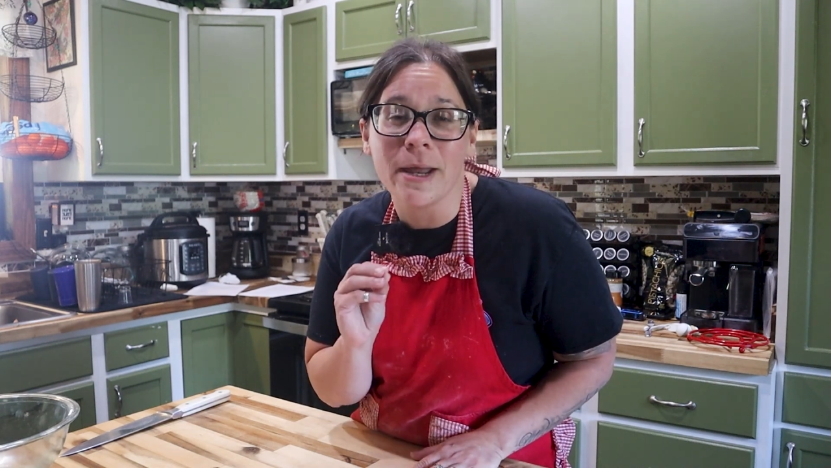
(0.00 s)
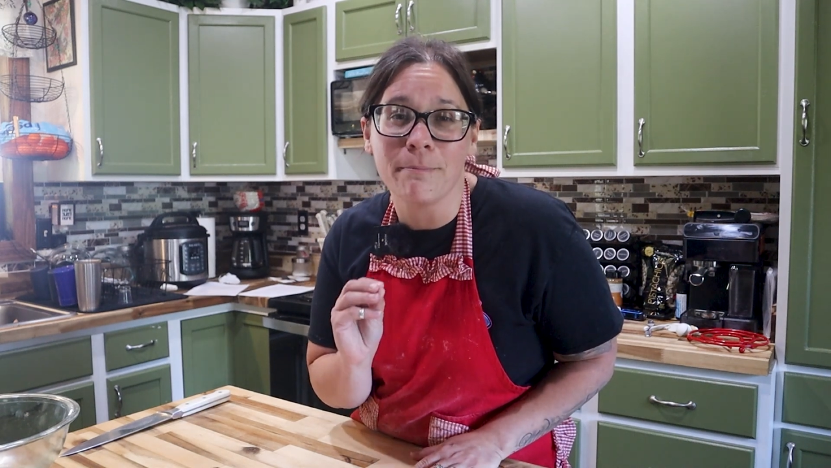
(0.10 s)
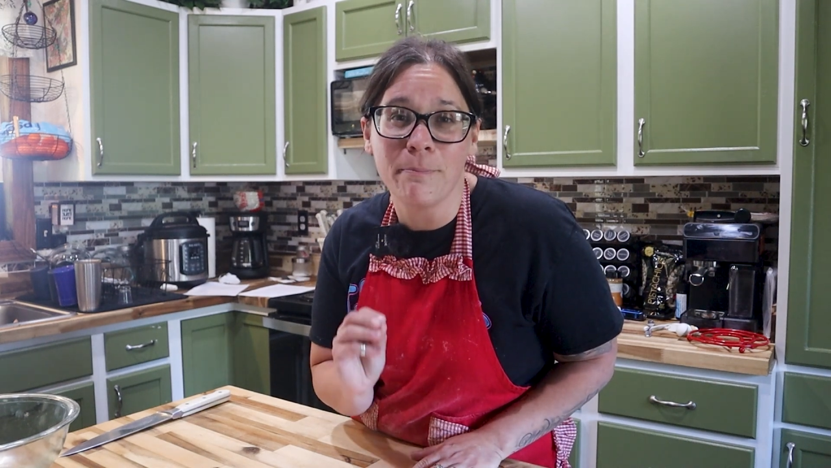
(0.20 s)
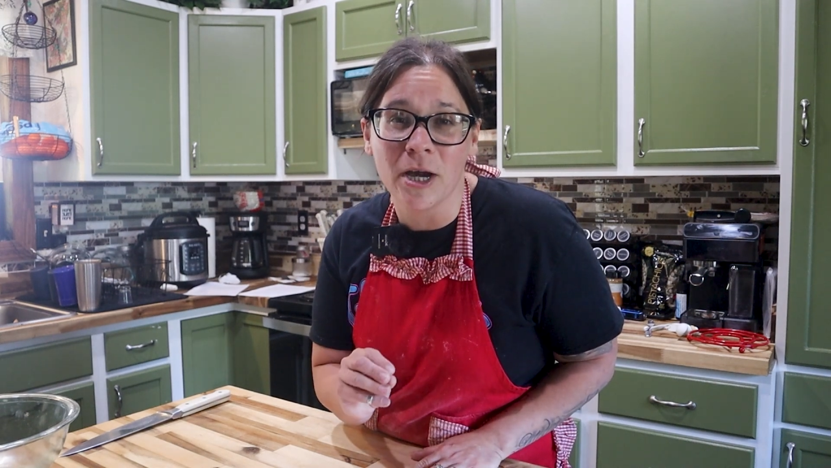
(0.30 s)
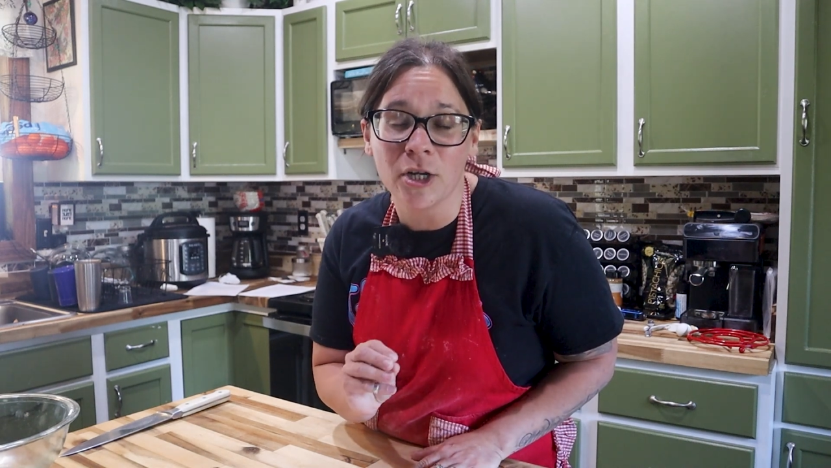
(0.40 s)

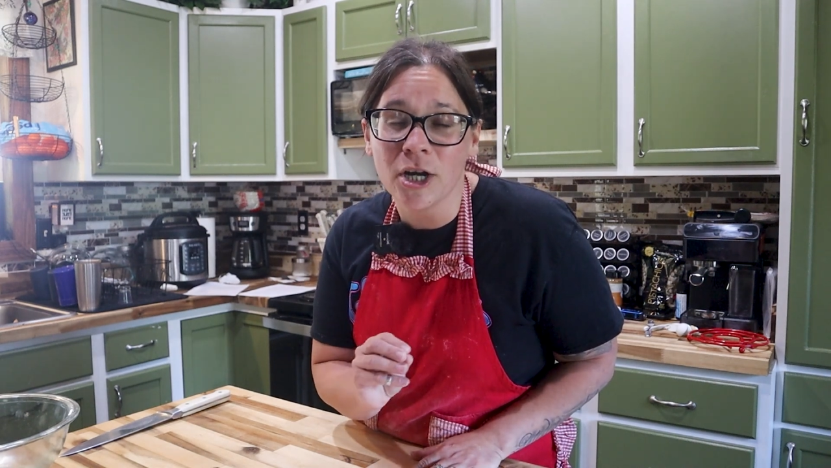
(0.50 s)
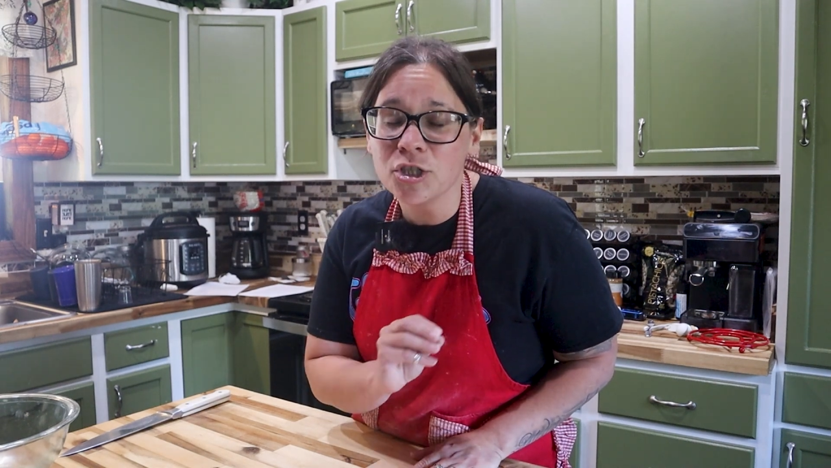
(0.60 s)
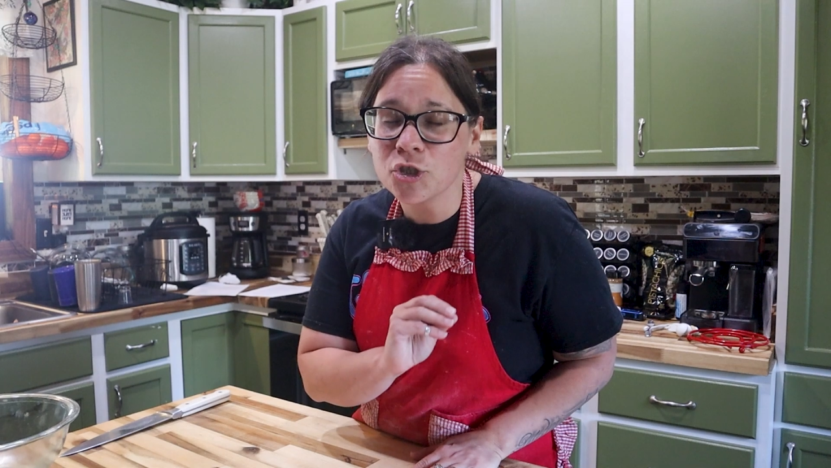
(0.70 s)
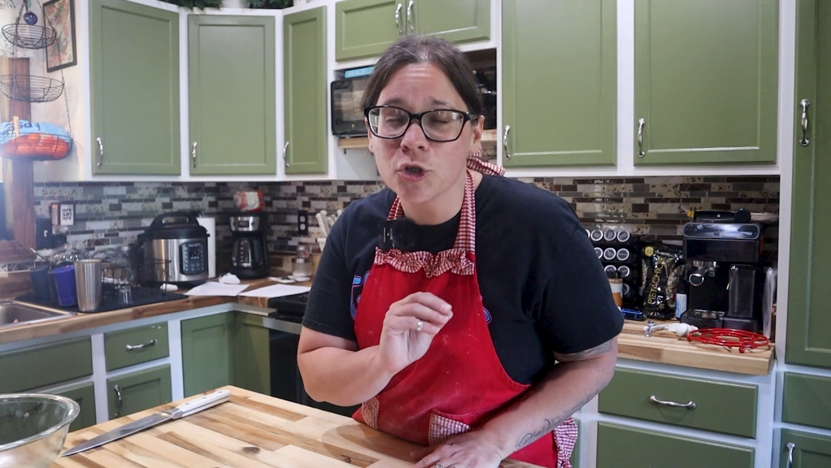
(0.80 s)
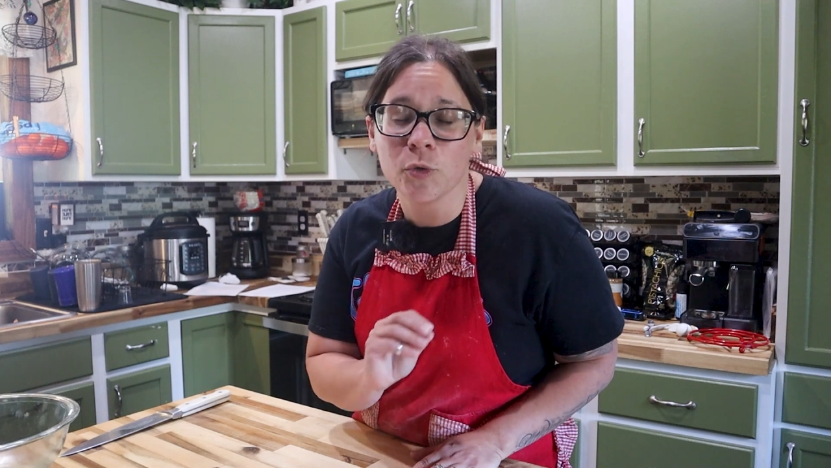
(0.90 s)
and butter
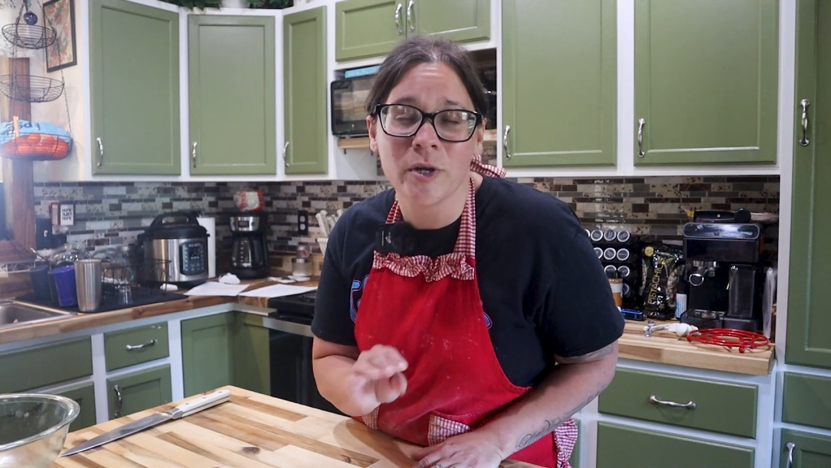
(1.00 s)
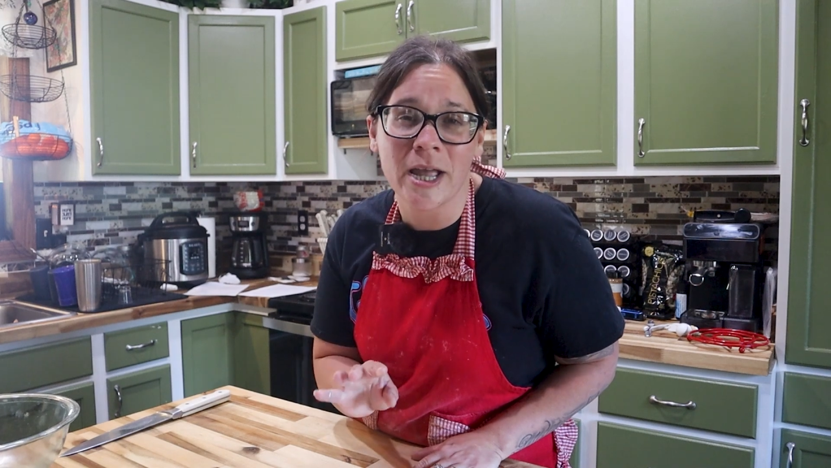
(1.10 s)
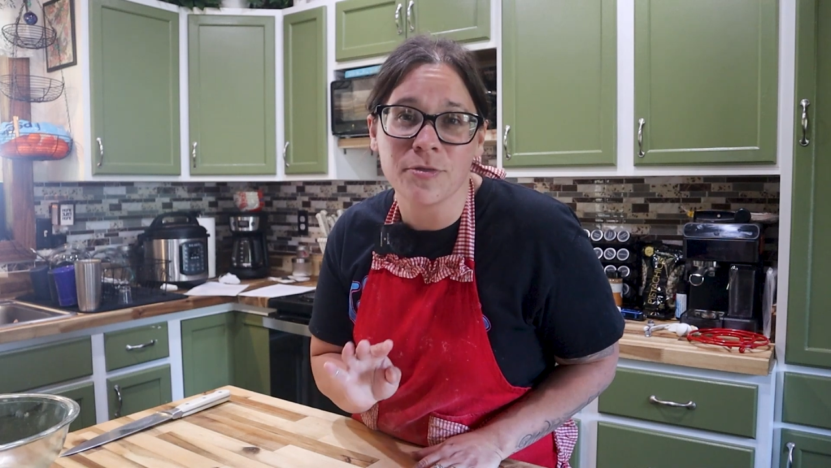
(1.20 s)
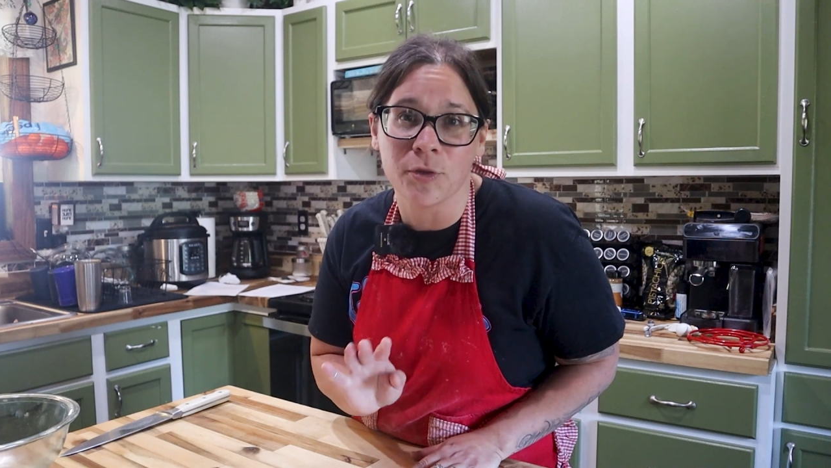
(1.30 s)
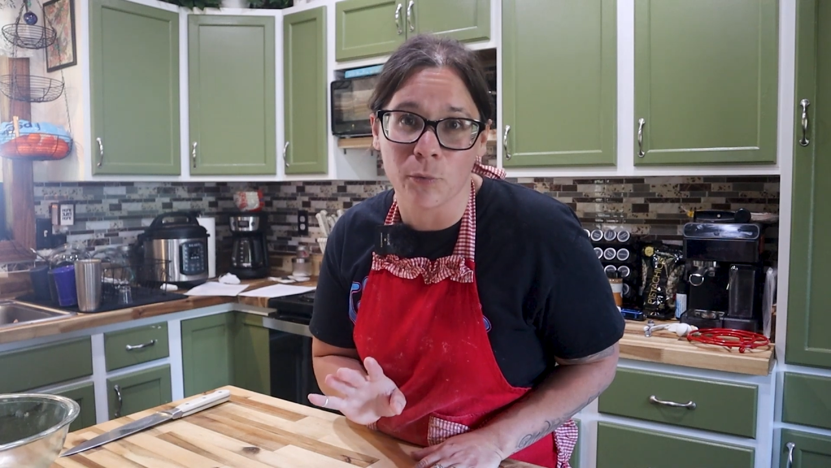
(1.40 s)
to
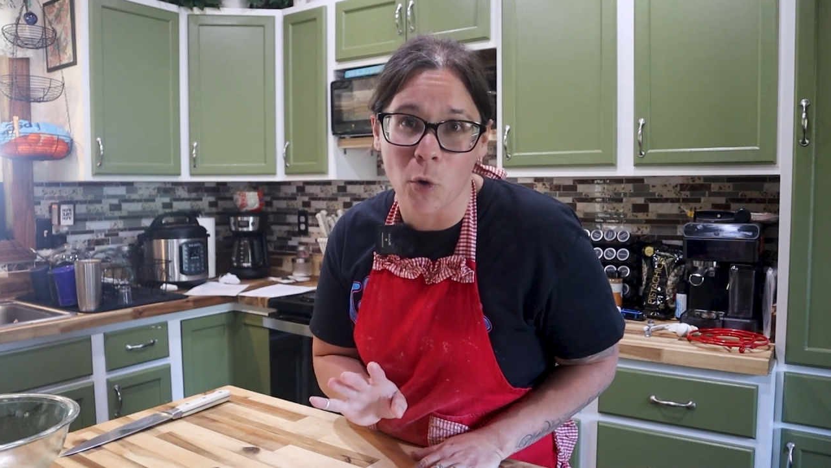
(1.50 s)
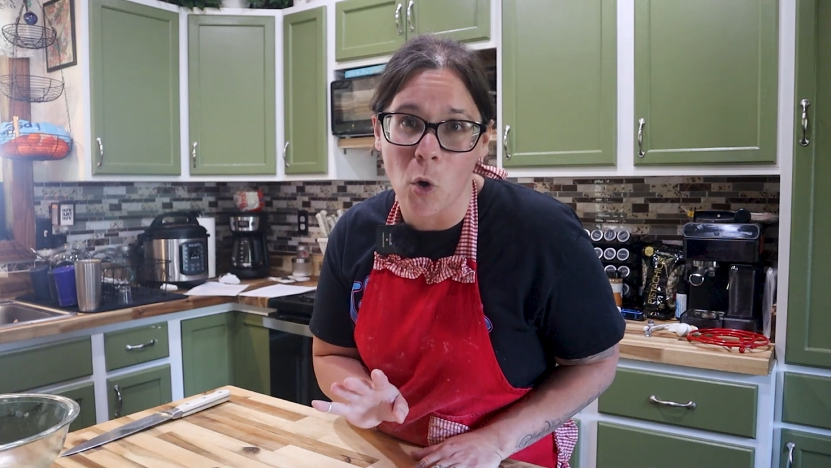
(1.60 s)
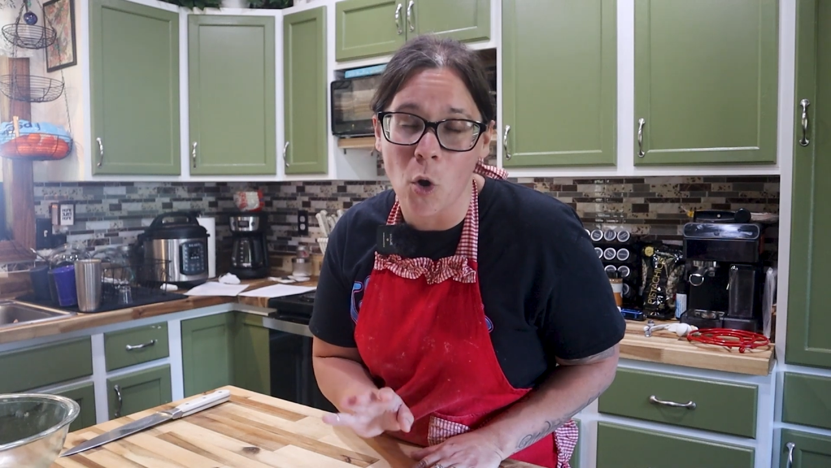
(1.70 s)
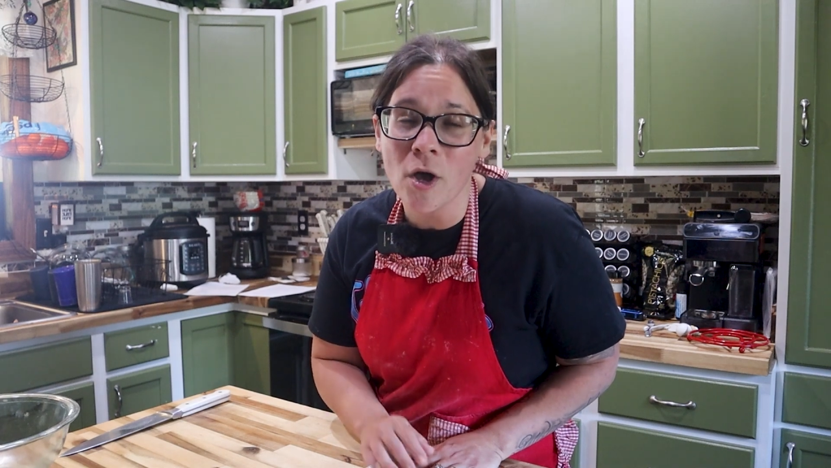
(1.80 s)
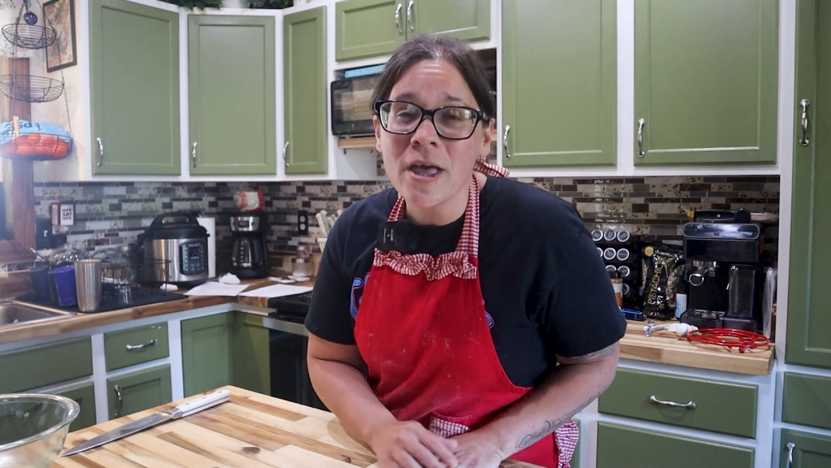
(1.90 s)
create the
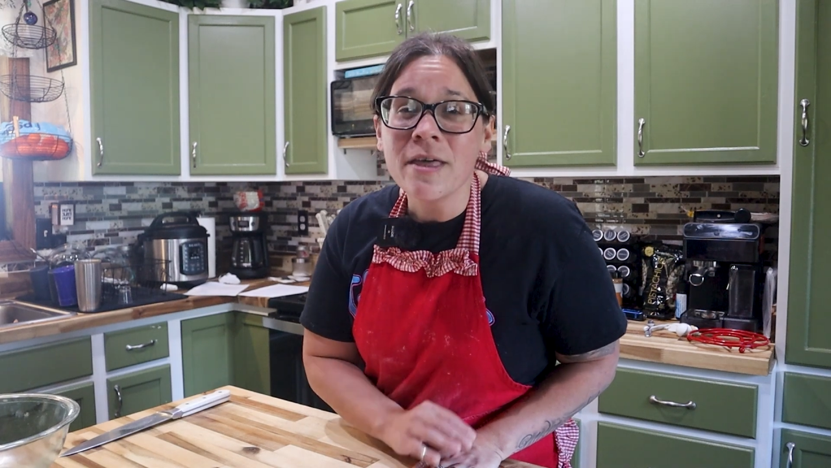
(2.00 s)
roll.